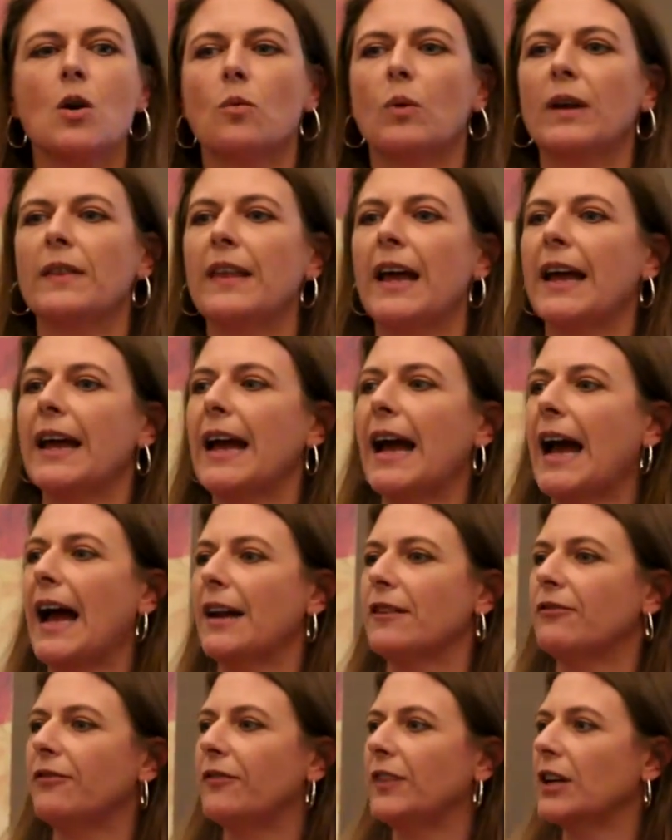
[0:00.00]
when they
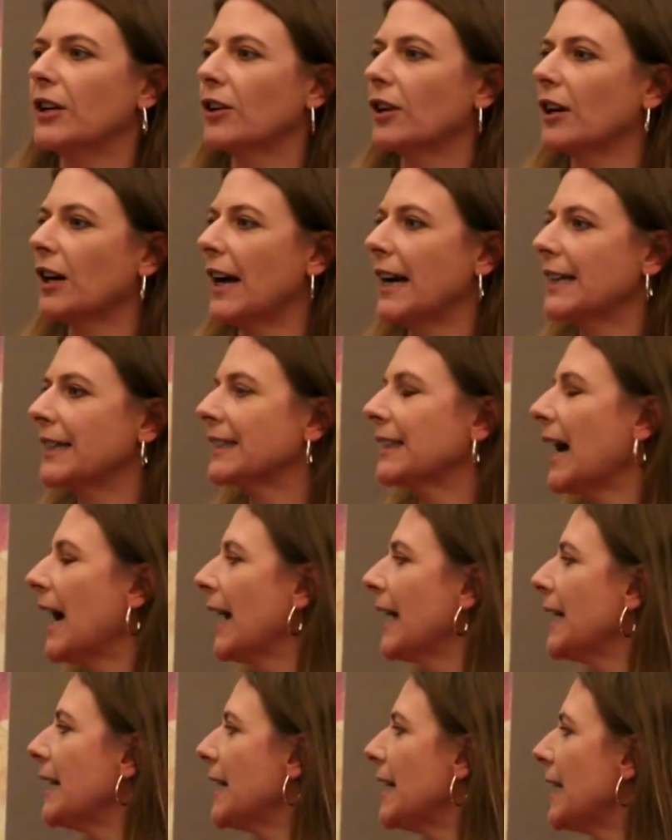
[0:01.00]
had fear or
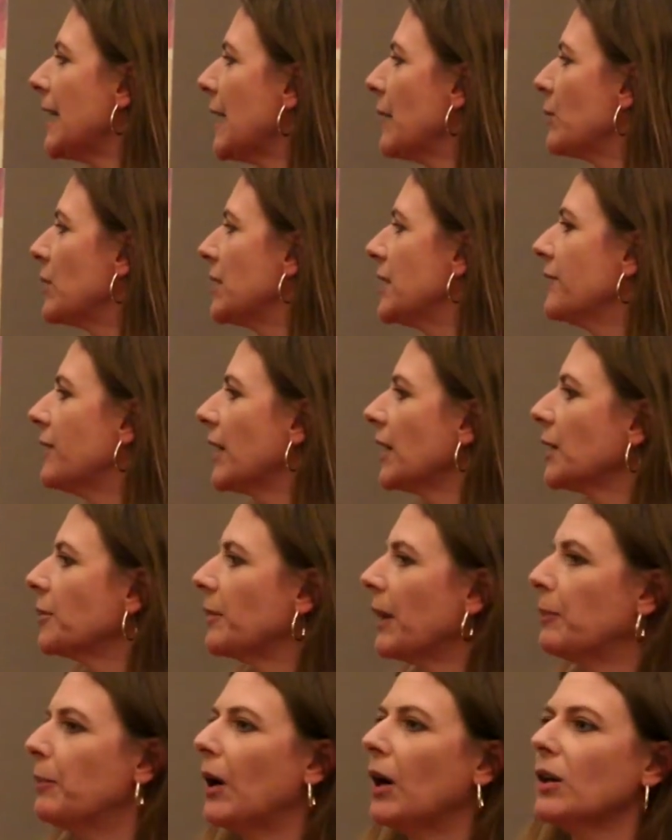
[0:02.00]
anxiety, it would
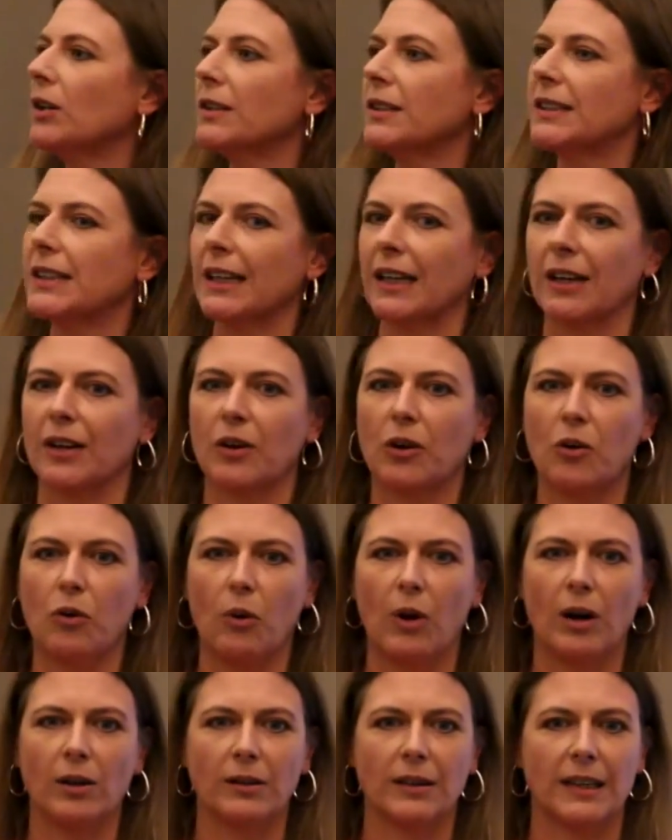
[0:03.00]
develop a pulsing
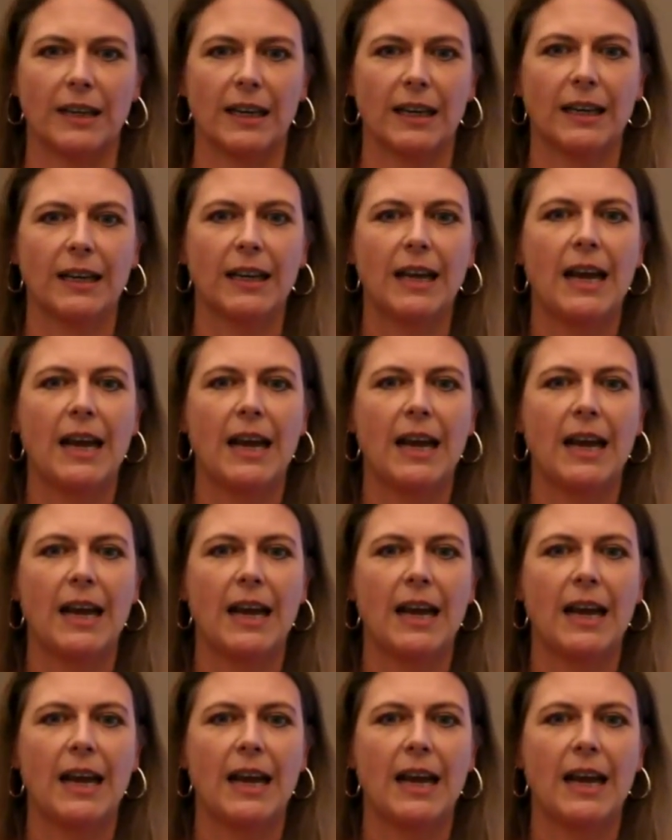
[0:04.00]
quality.